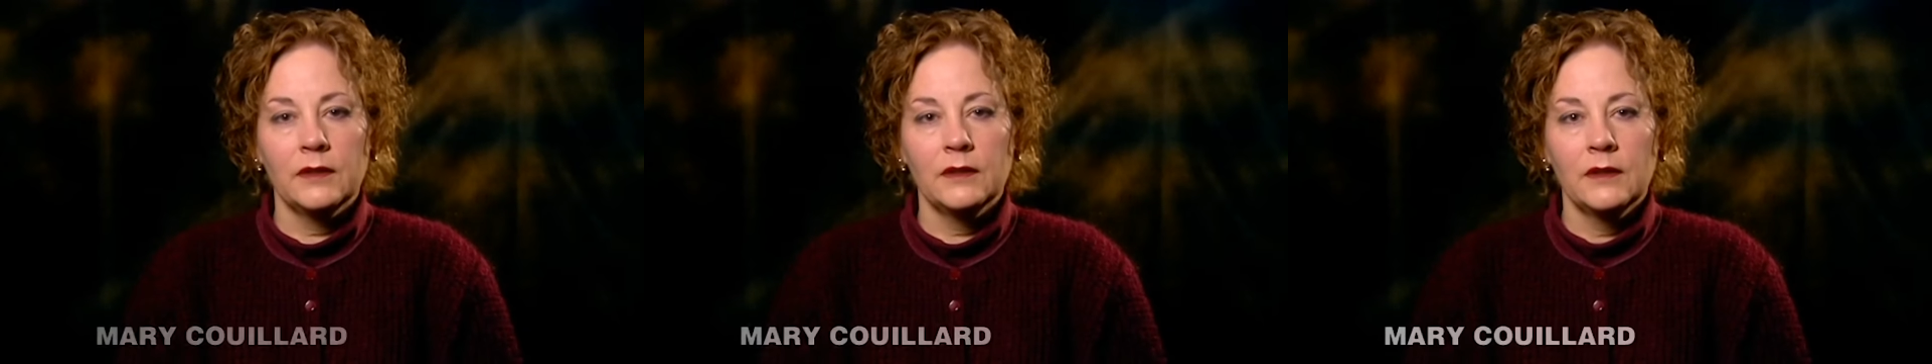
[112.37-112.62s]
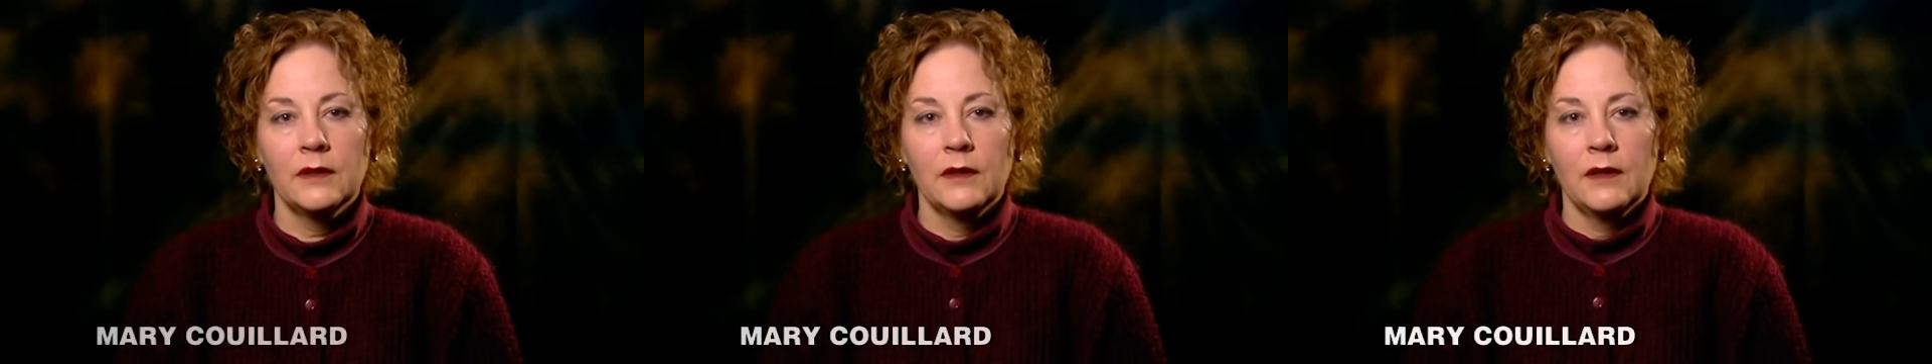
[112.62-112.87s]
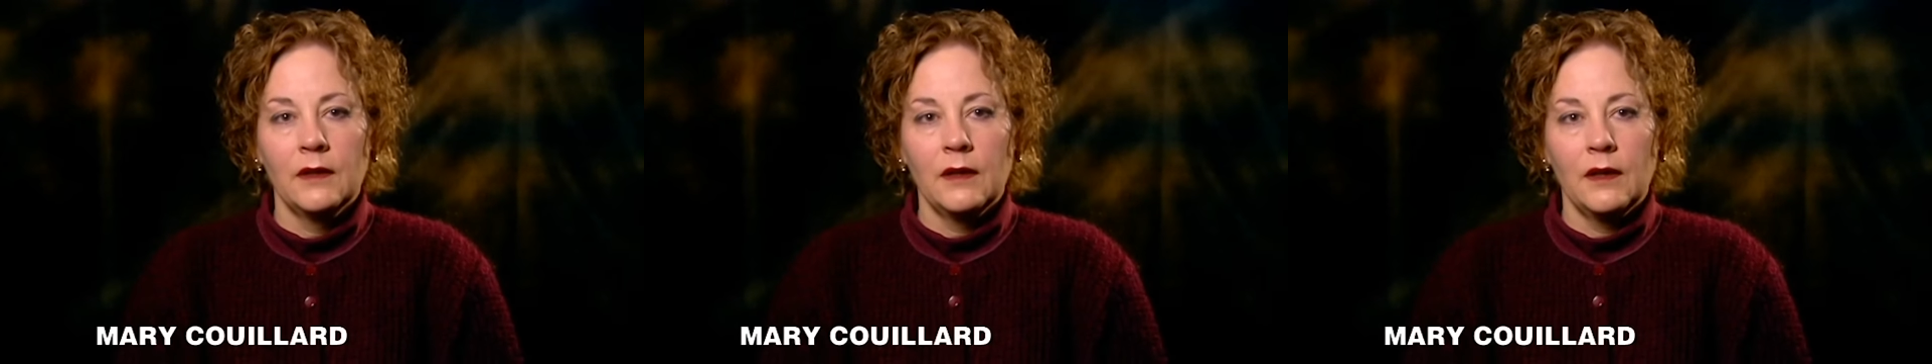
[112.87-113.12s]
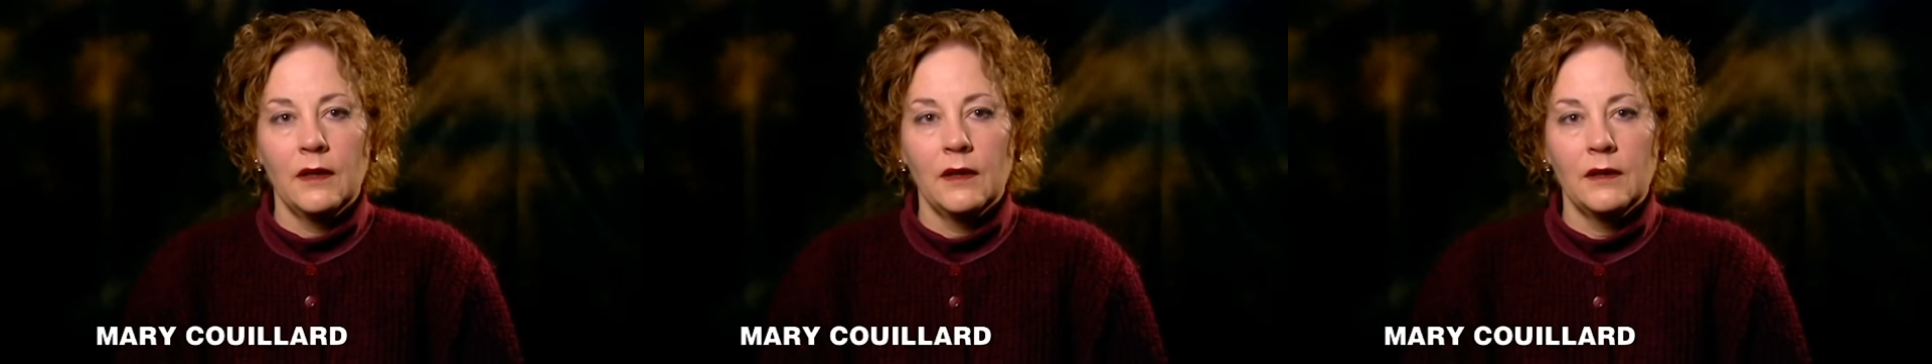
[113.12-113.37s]
and
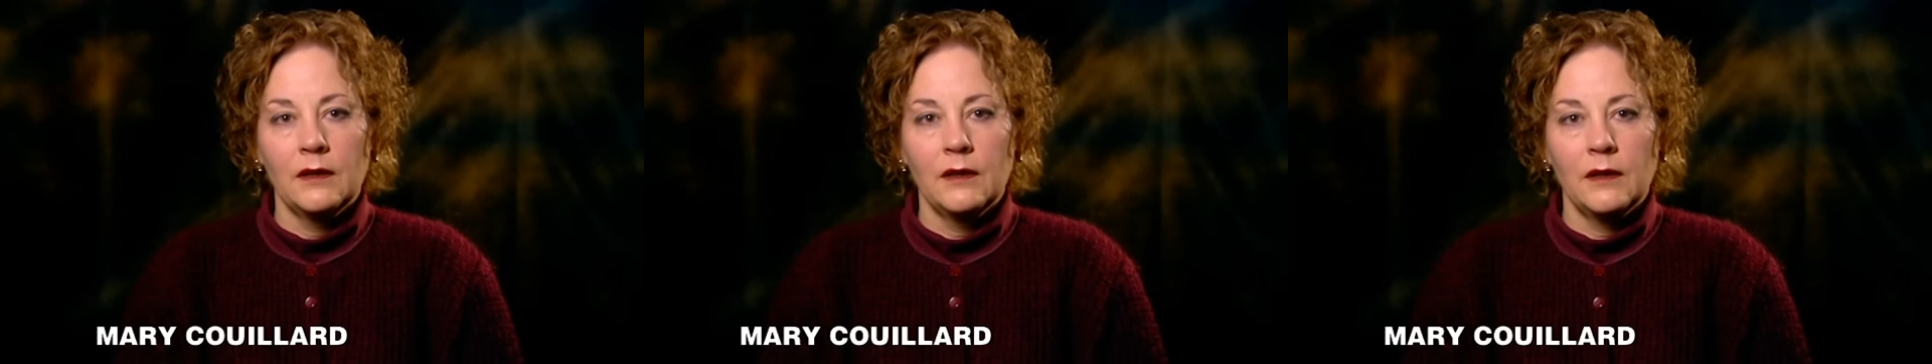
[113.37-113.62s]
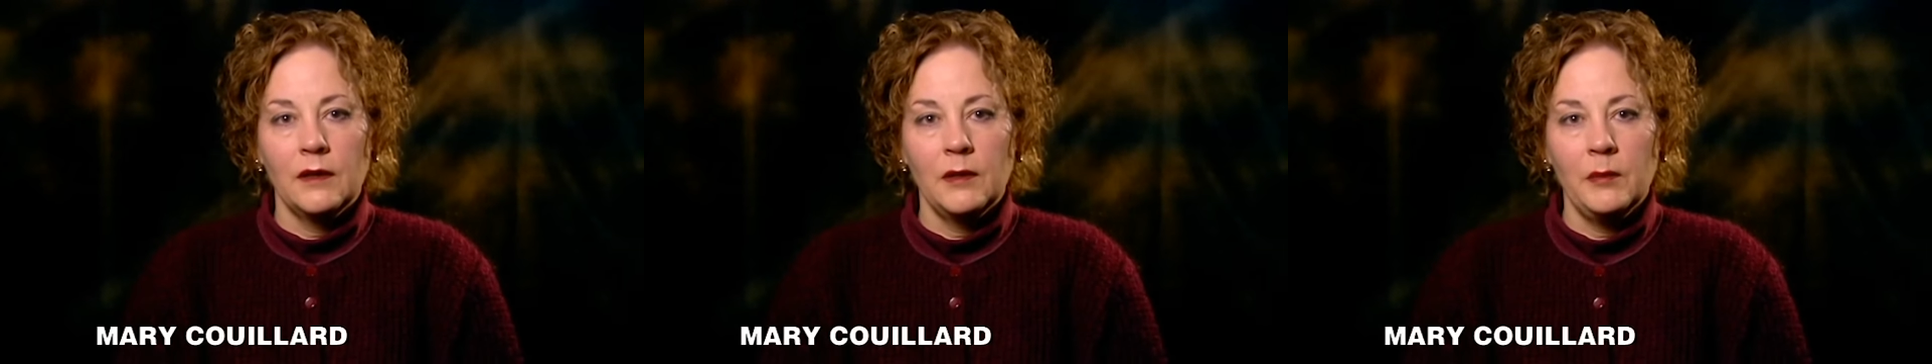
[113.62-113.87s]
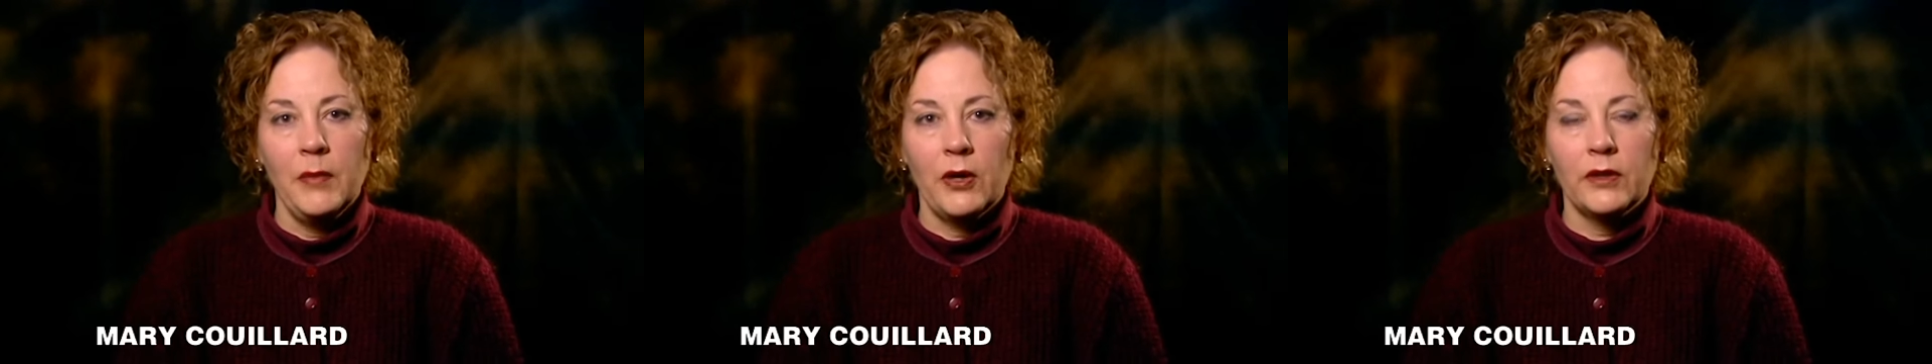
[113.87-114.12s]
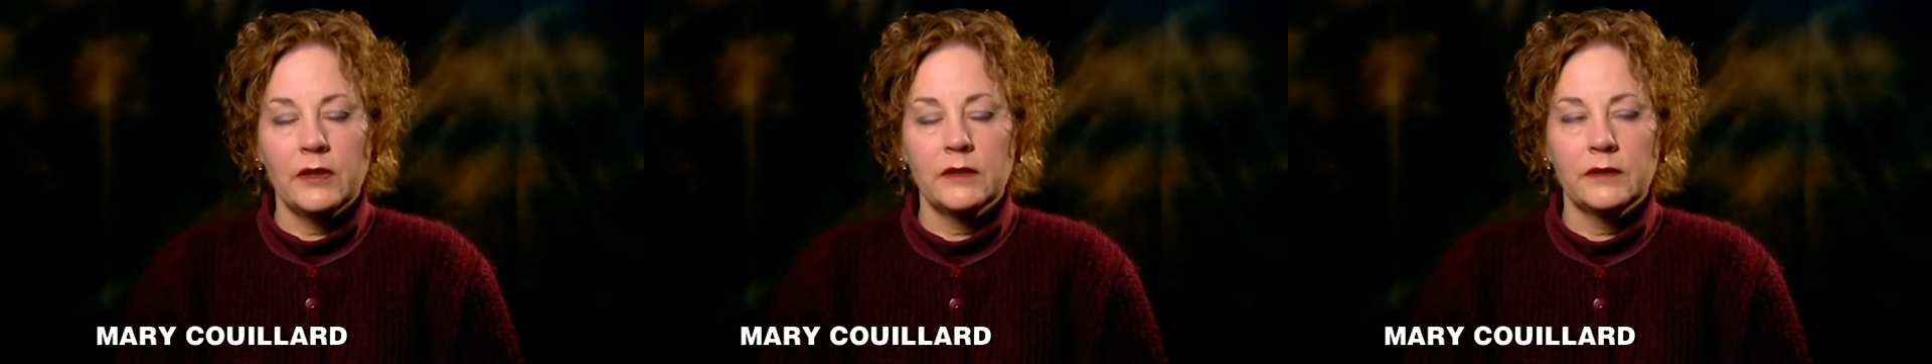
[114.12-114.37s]
and uh,
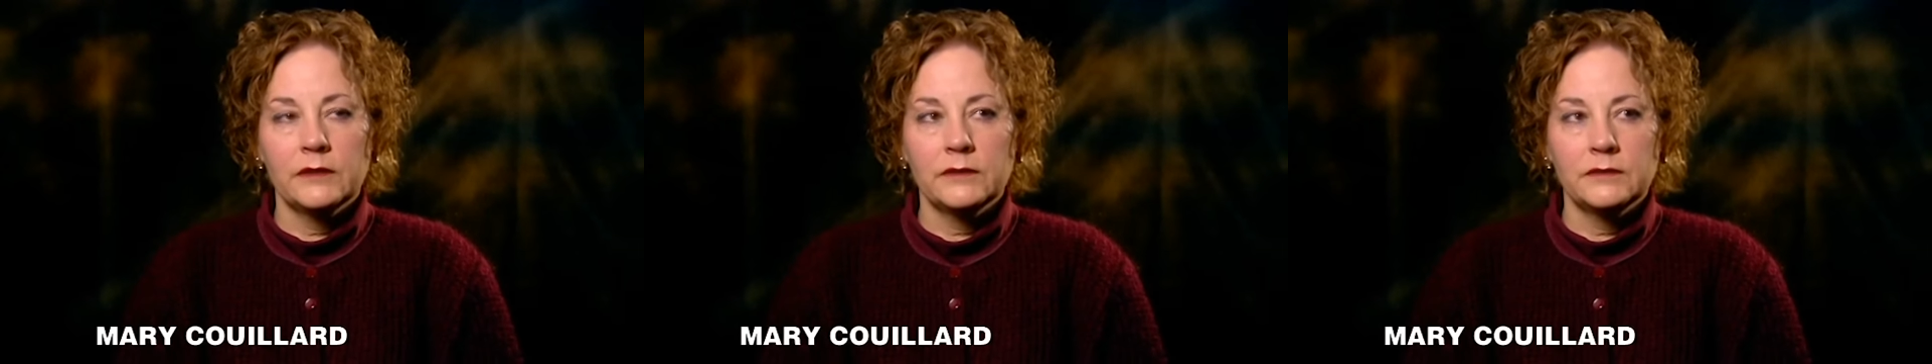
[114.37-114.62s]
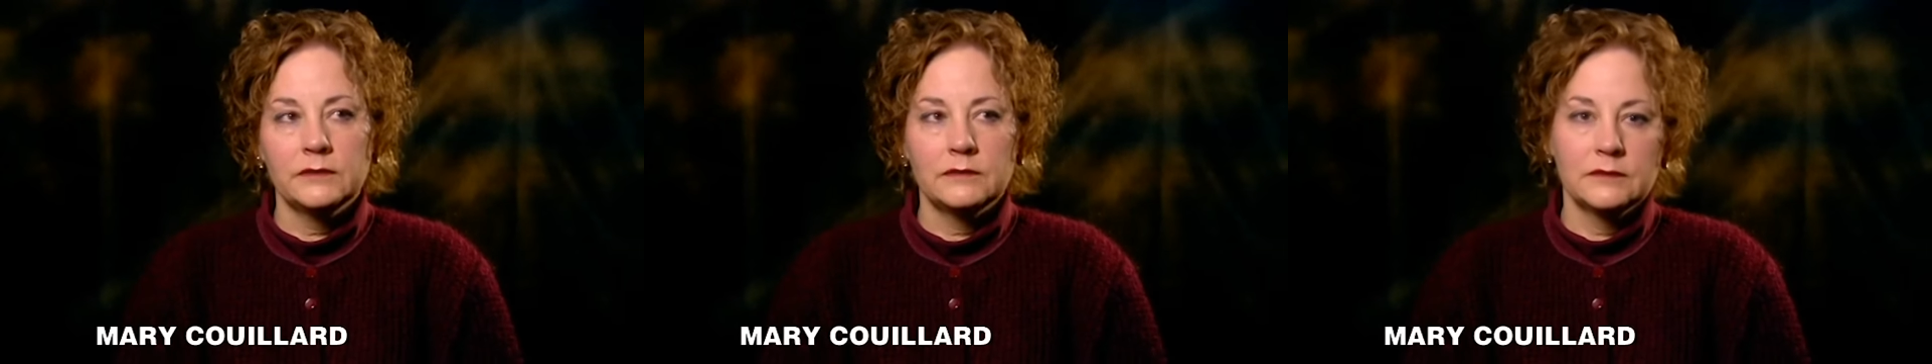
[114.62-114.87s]
Mark can